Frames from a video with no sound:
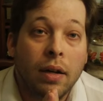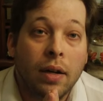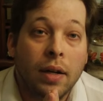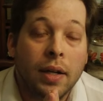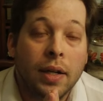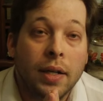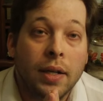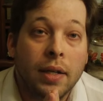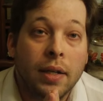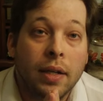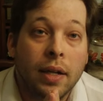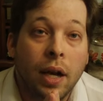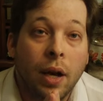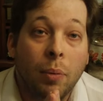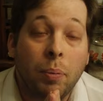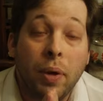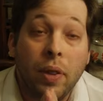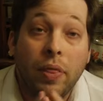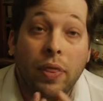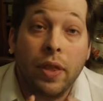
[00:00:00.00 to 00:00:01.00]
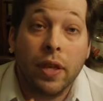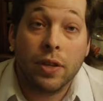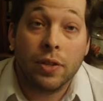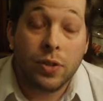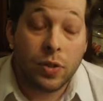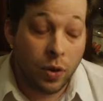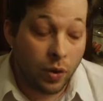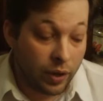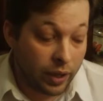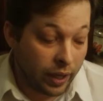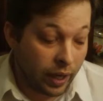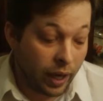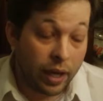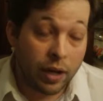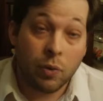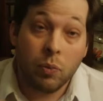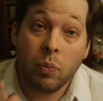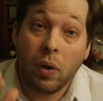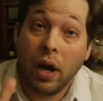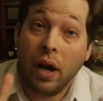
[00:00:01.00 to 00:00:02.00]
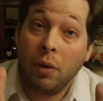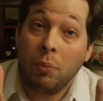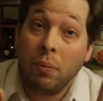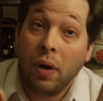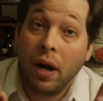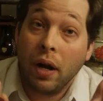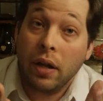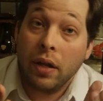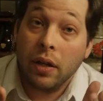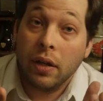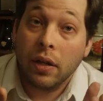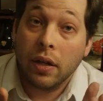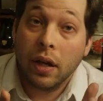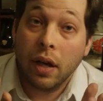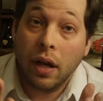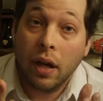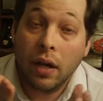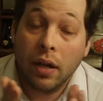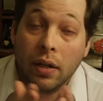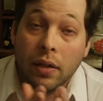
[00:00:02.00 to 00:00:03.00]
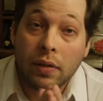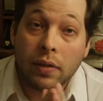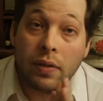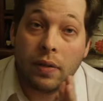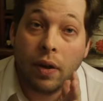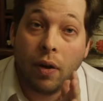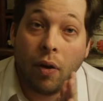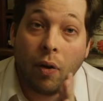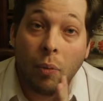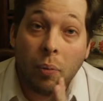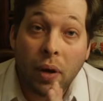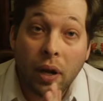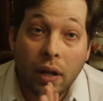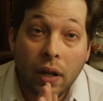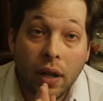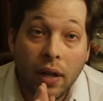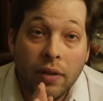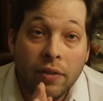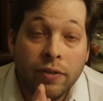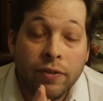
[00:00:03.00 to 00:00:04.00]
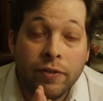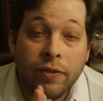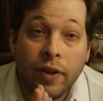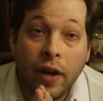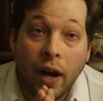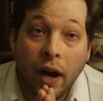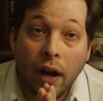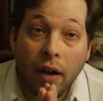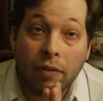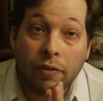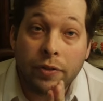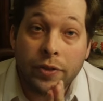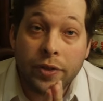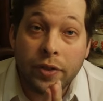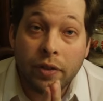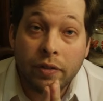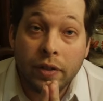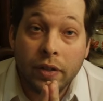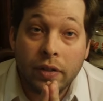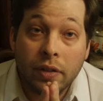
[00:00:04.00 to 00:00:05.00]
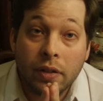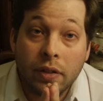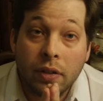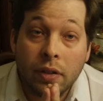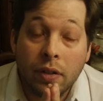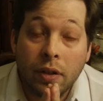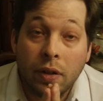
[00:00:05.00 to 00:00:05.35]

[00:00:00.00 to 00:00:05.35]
Uh, how about this? Okay, uh, my uh, all my life I've driven